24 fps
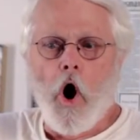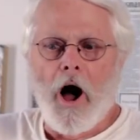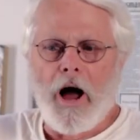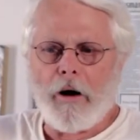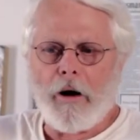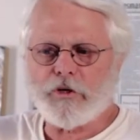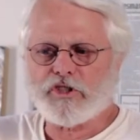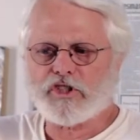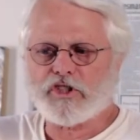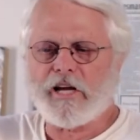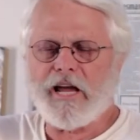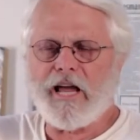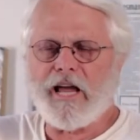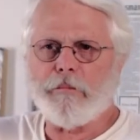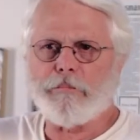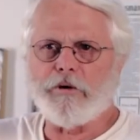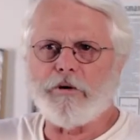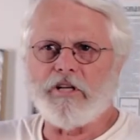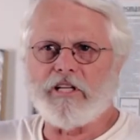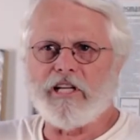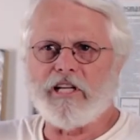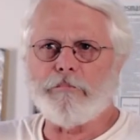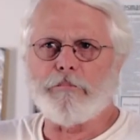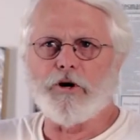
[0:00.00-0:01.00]
I was
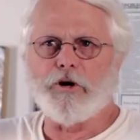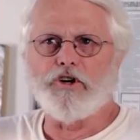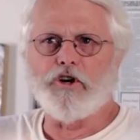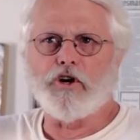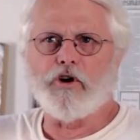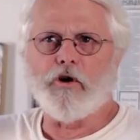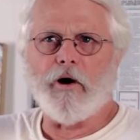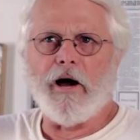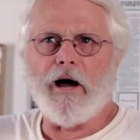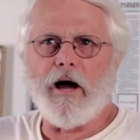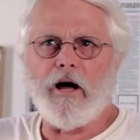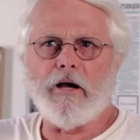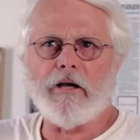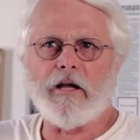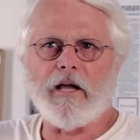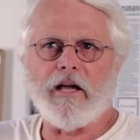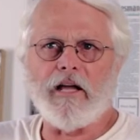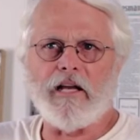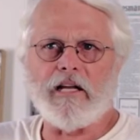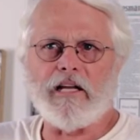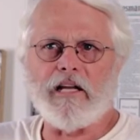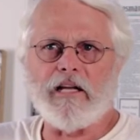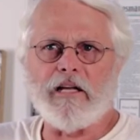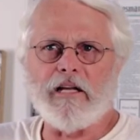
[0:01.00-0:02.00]
camping deep underground,
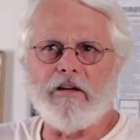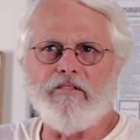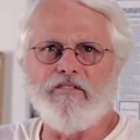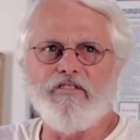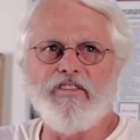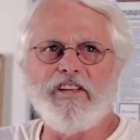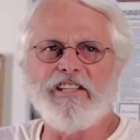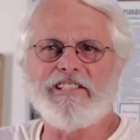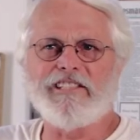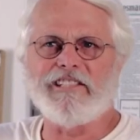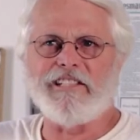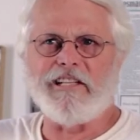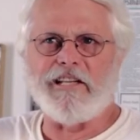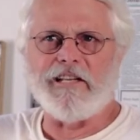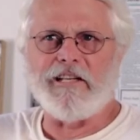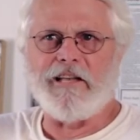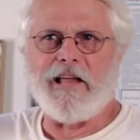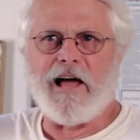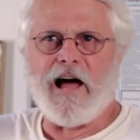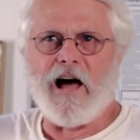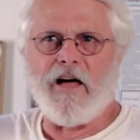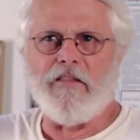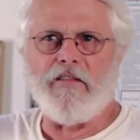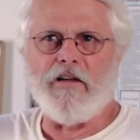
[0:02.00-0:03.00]
and he visited
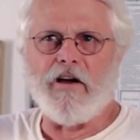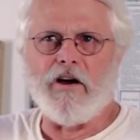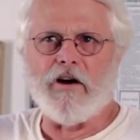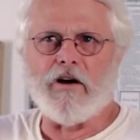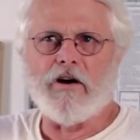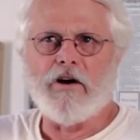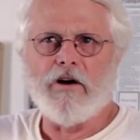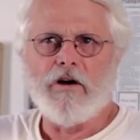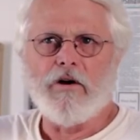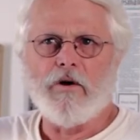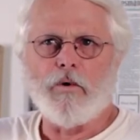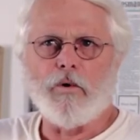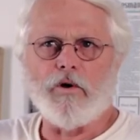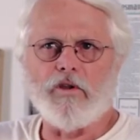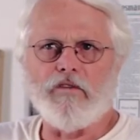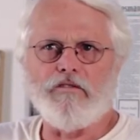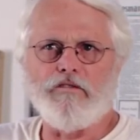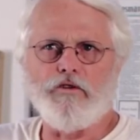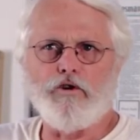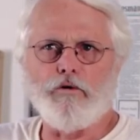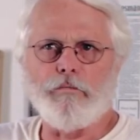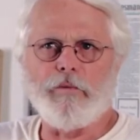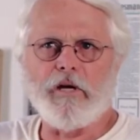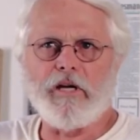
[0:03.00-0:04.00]
down there with a
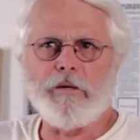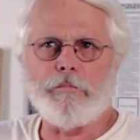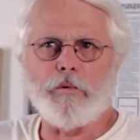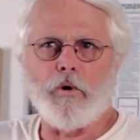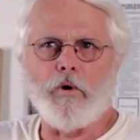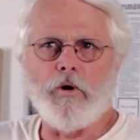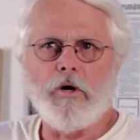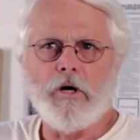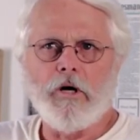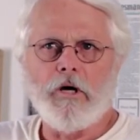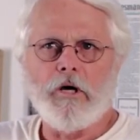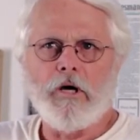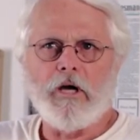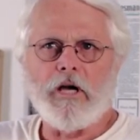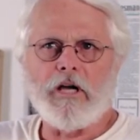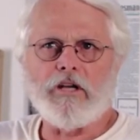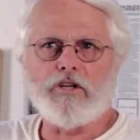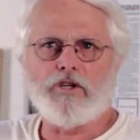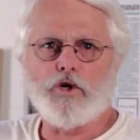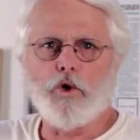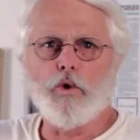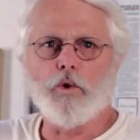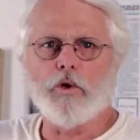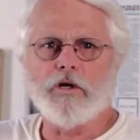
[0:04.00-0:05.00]
few people
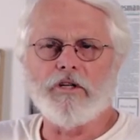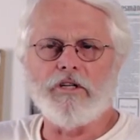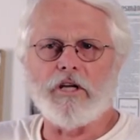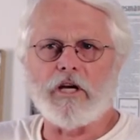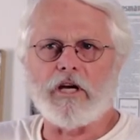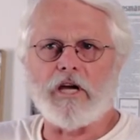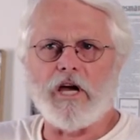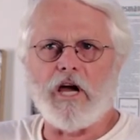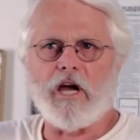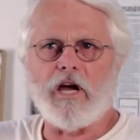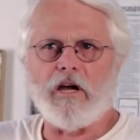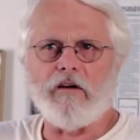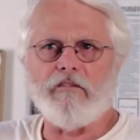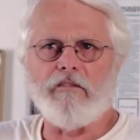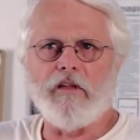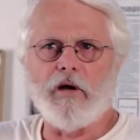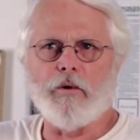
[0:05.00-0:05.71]
and toured the cave.